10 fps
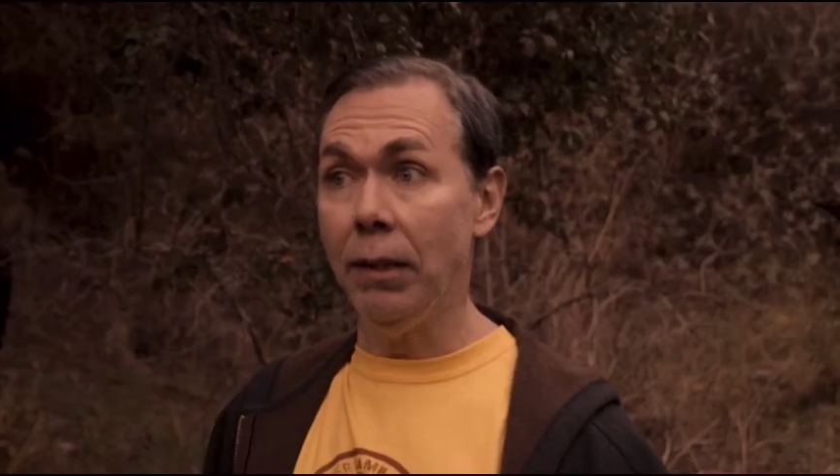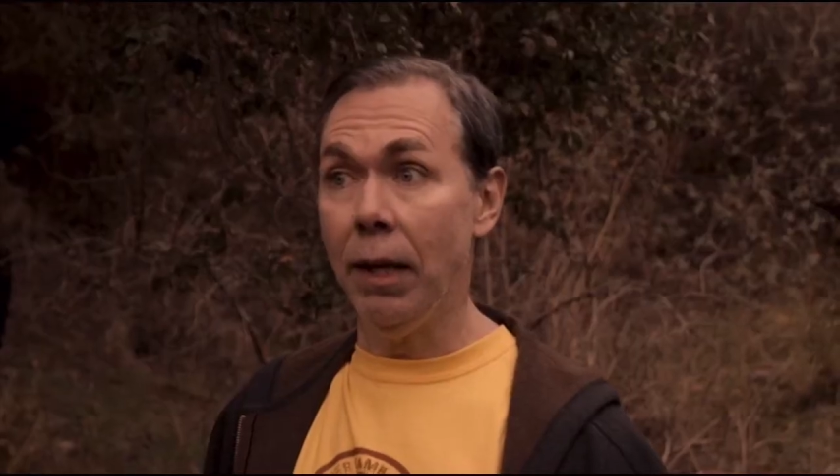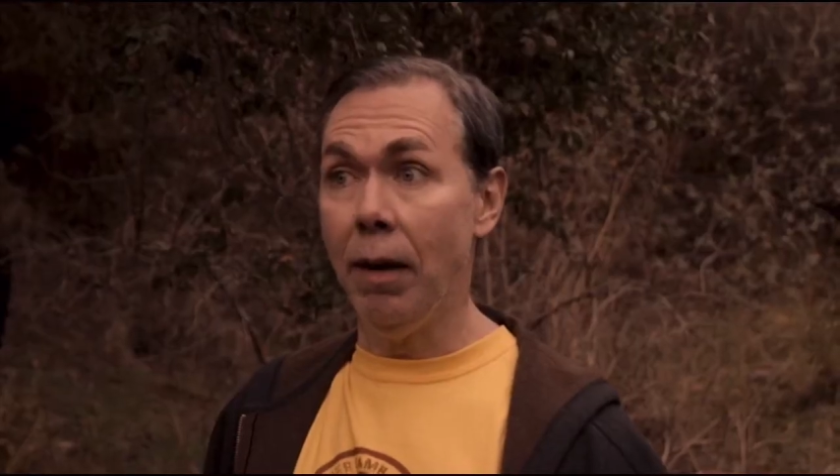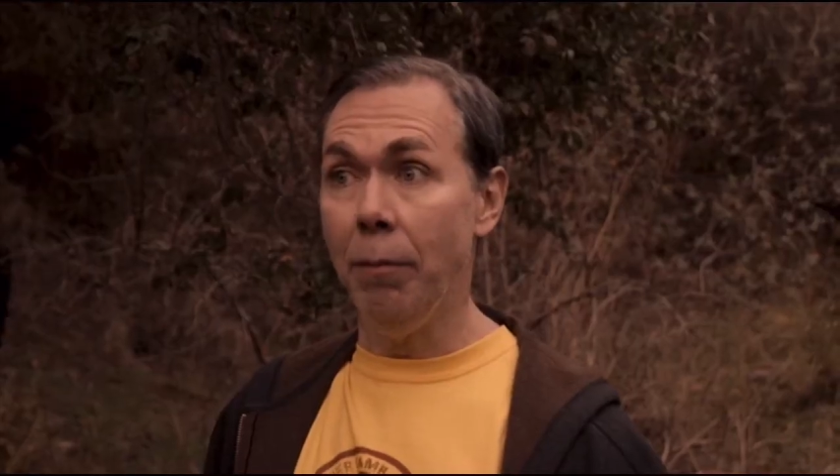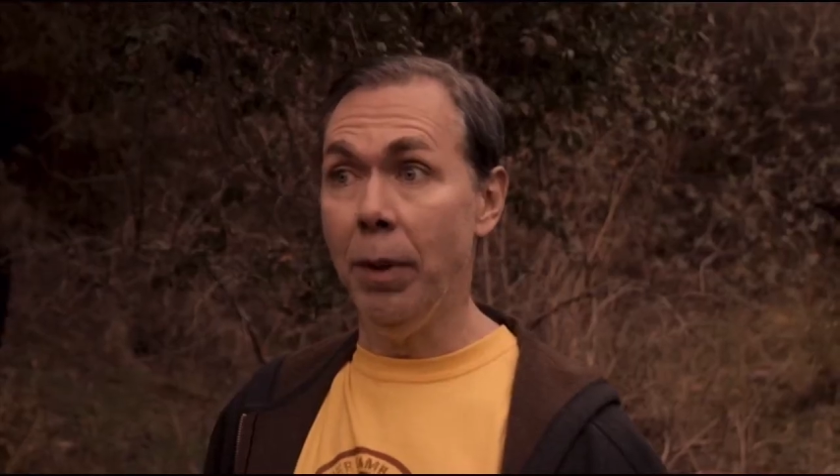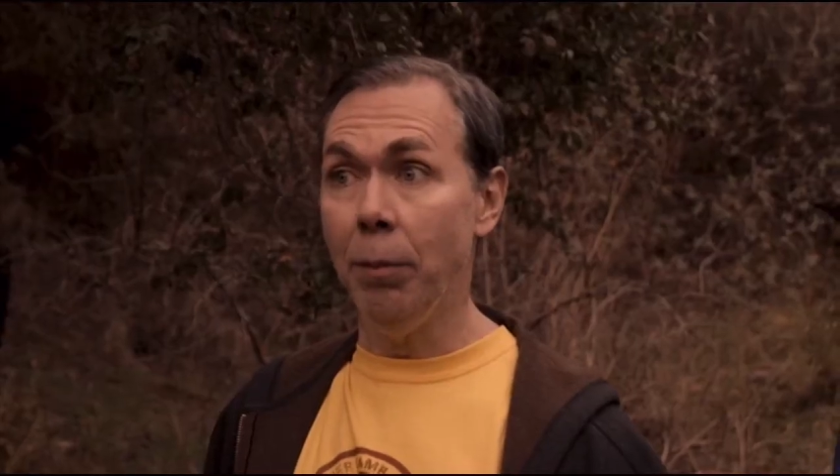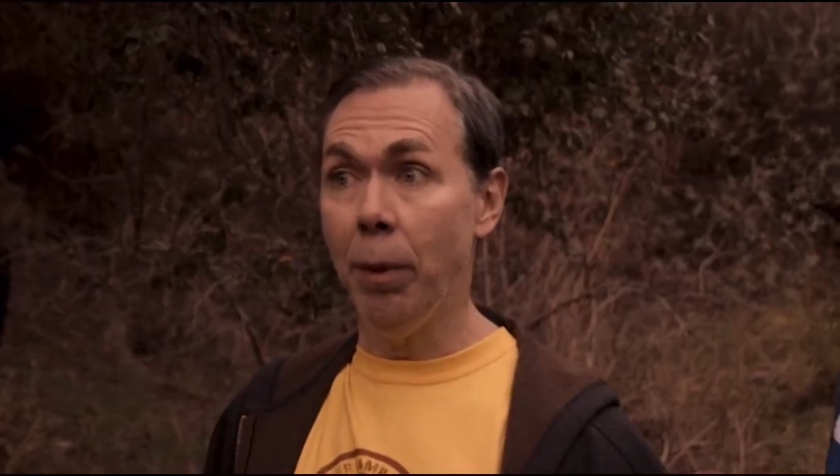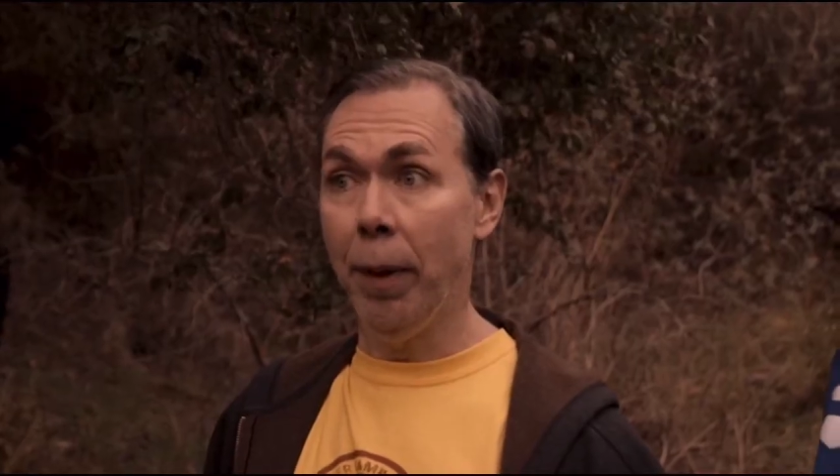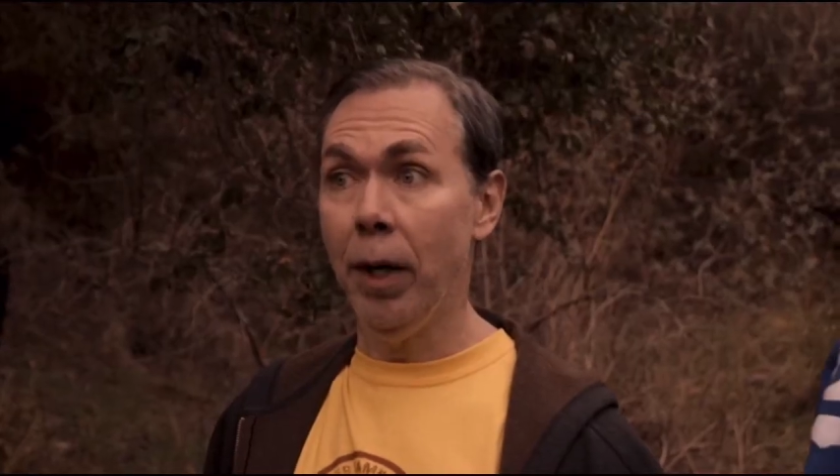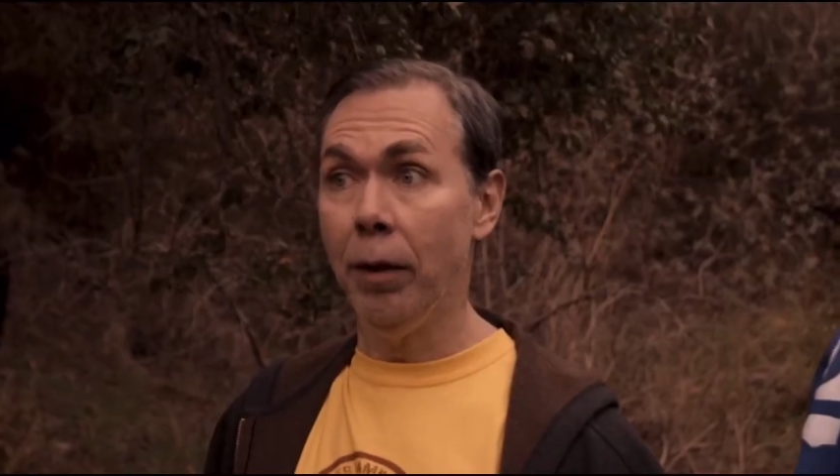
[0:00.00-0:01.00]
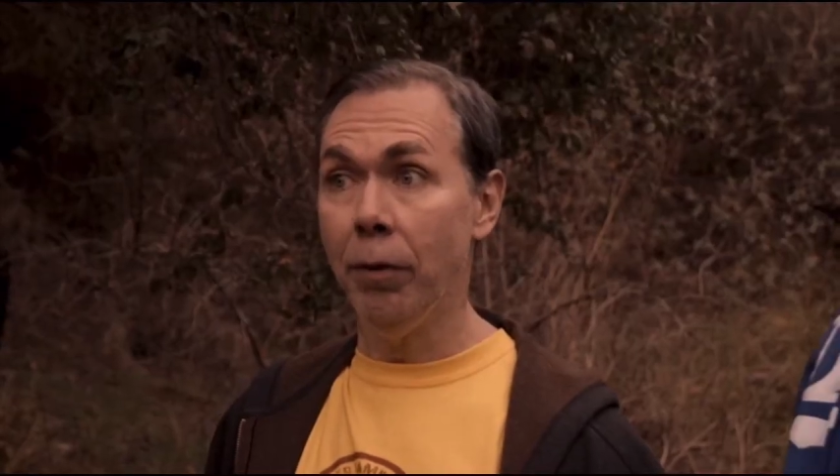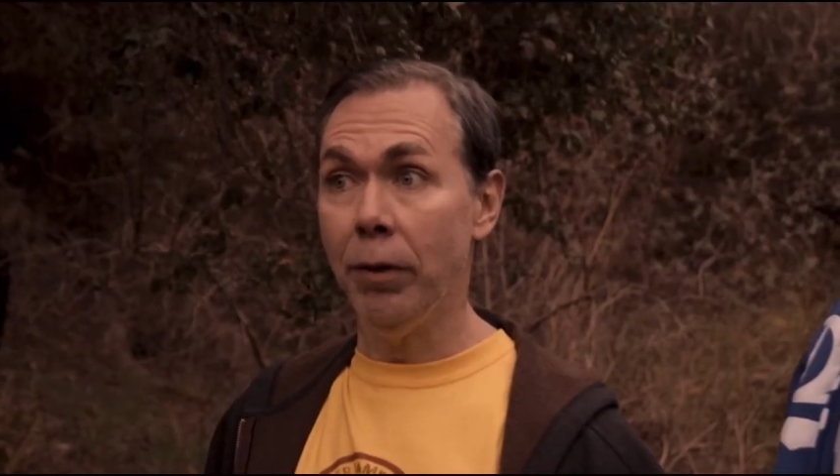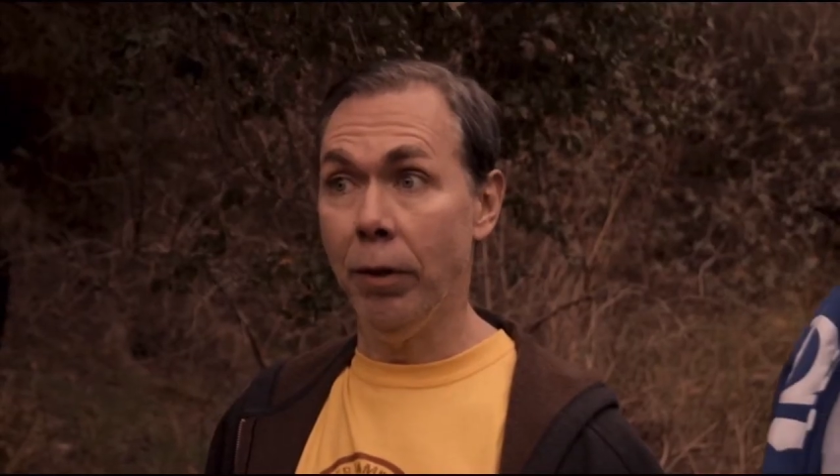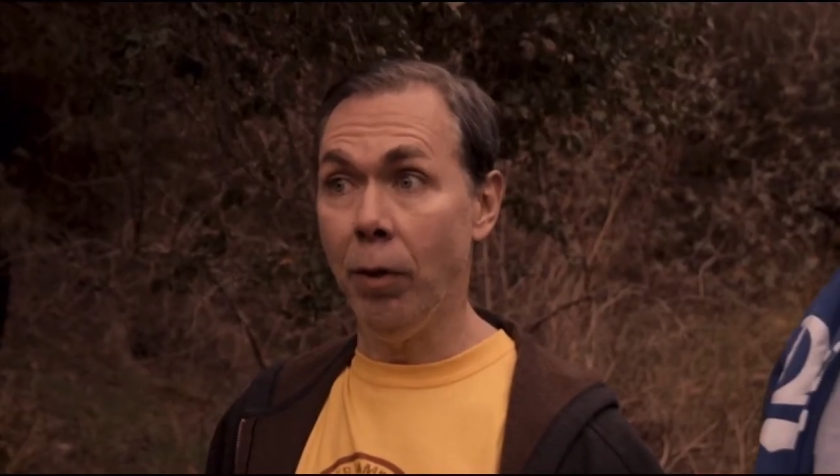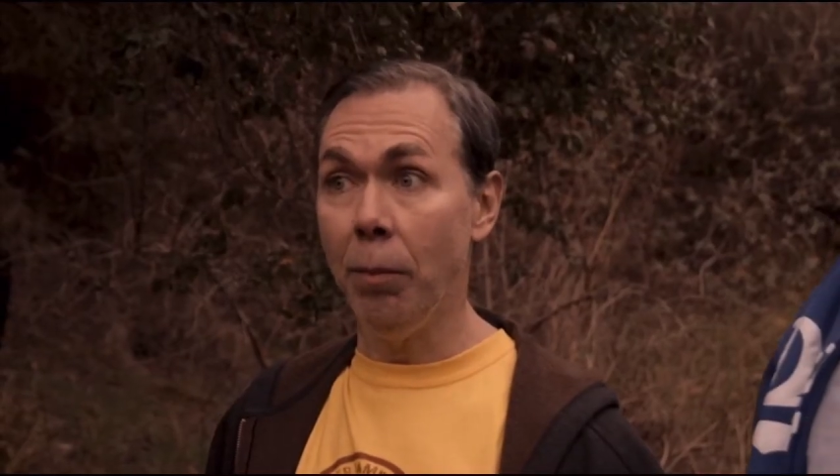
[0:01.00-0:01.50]
have been preparing for
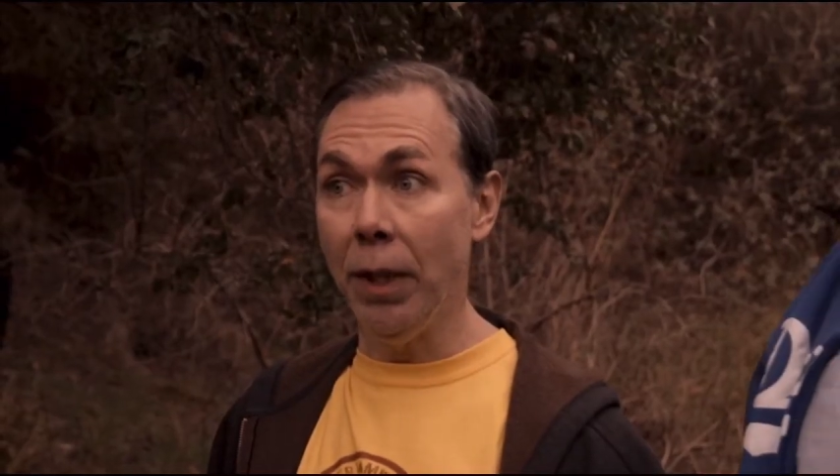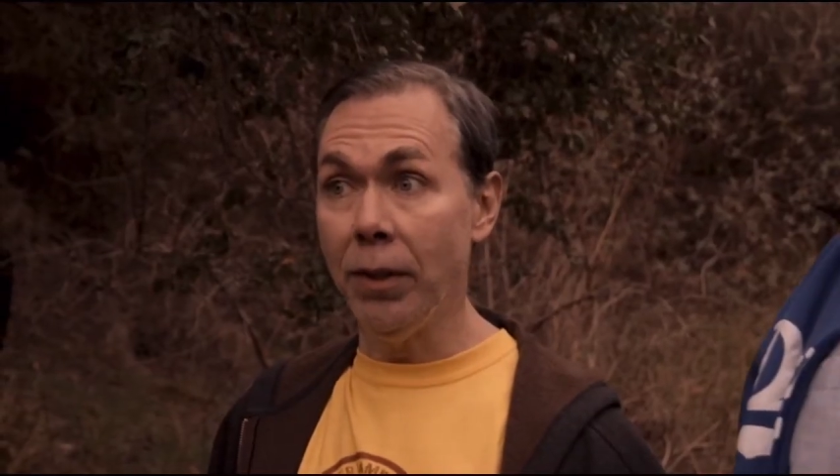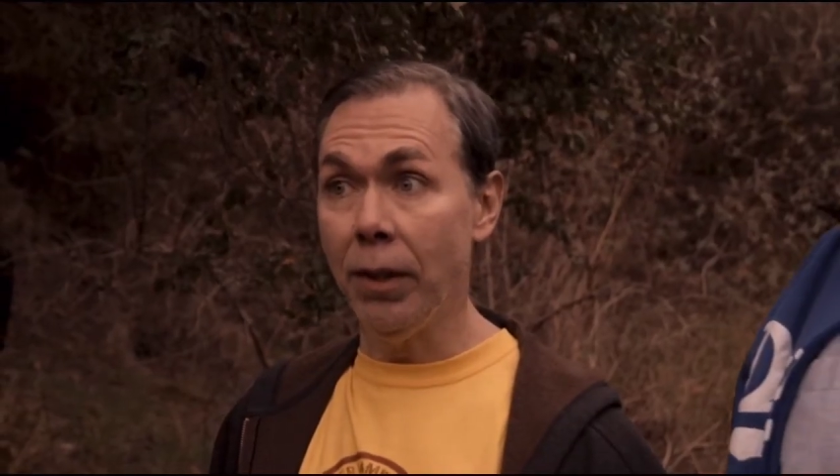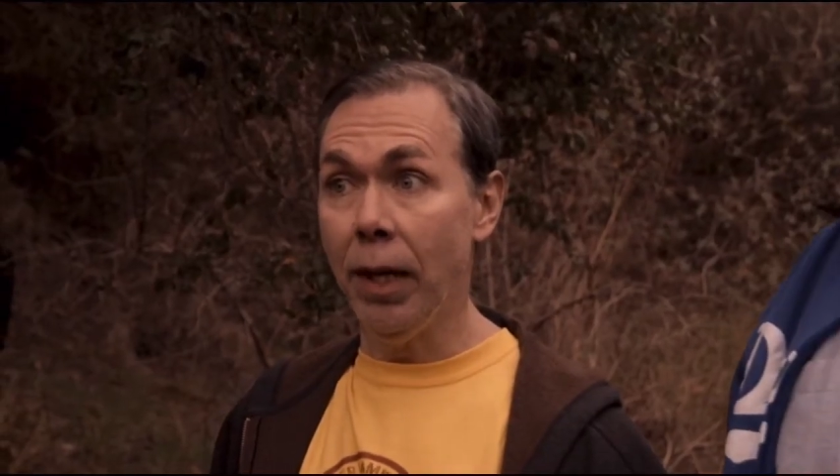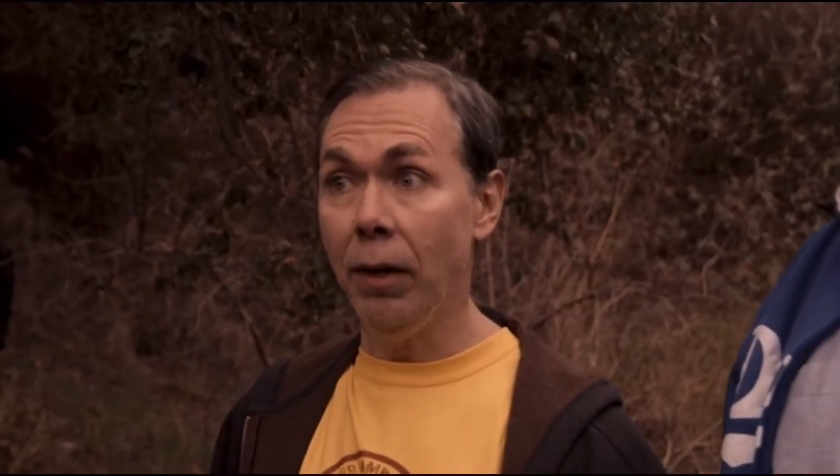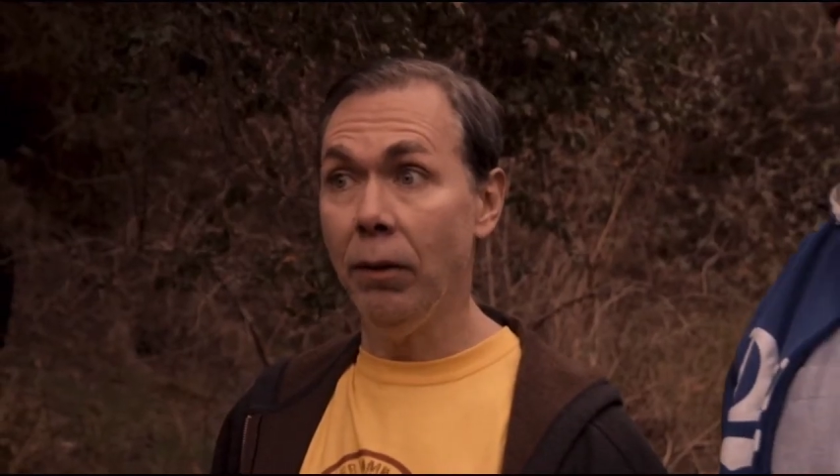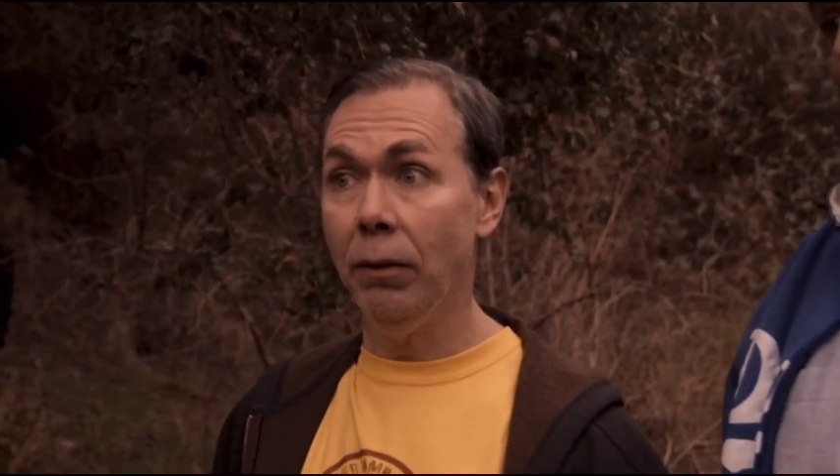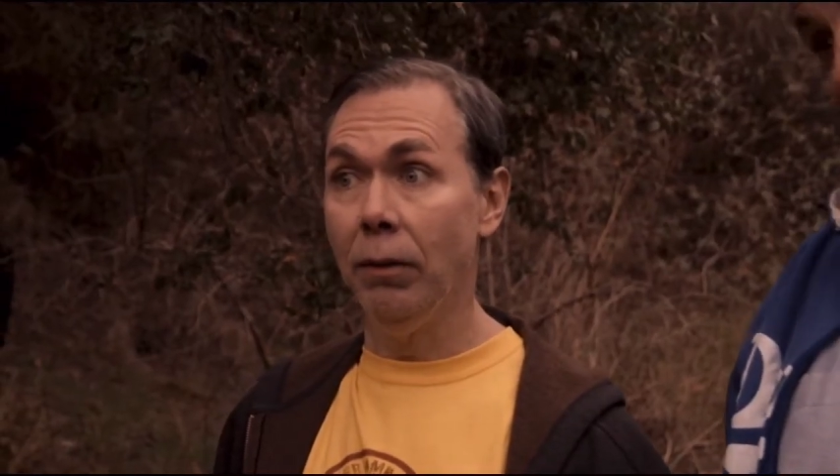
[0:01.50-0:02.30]
several months now,